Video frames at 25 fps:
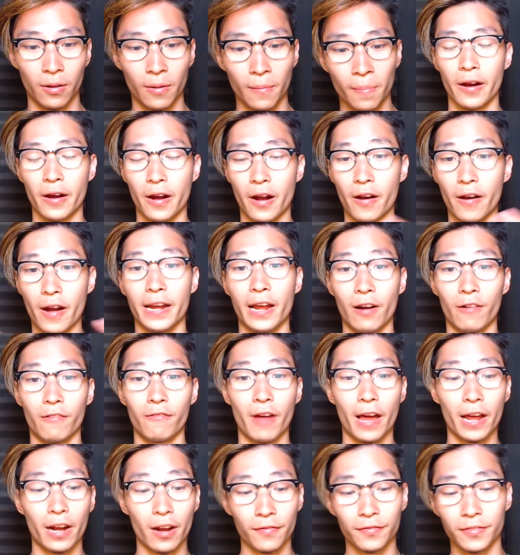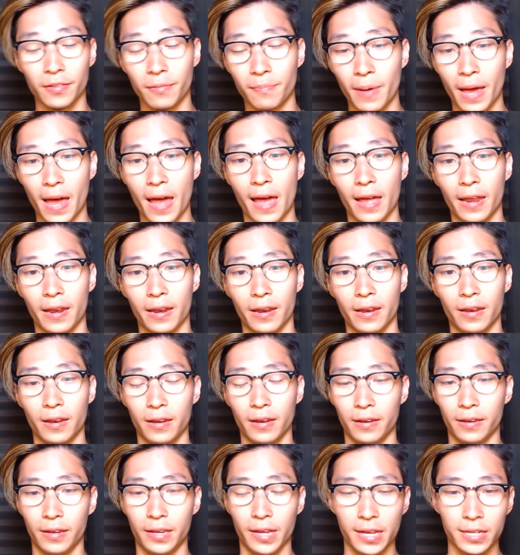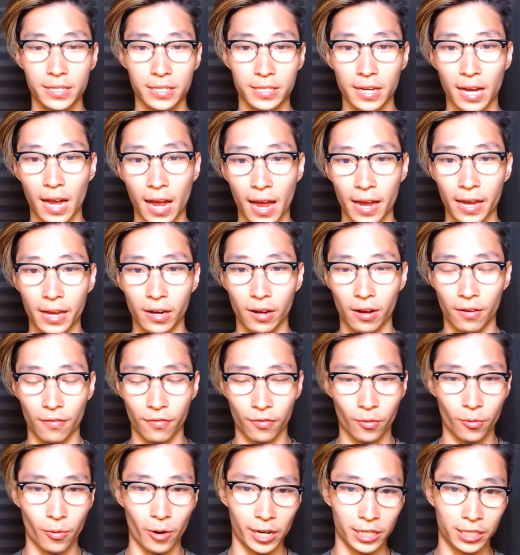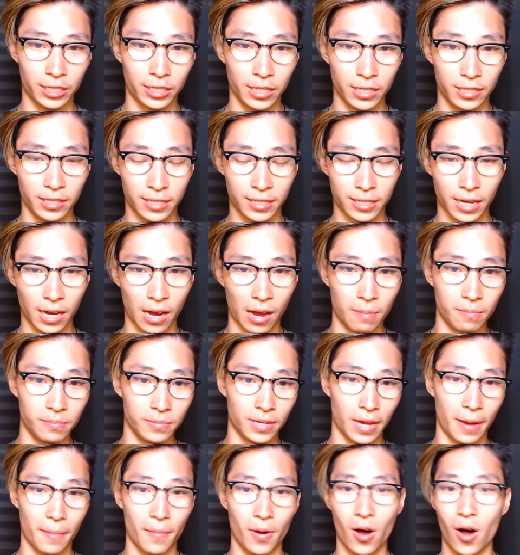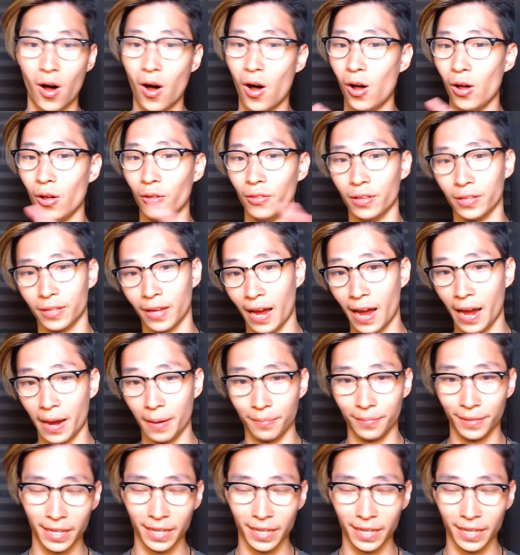All right, now right off the bat, this kind of questions comes up all the time.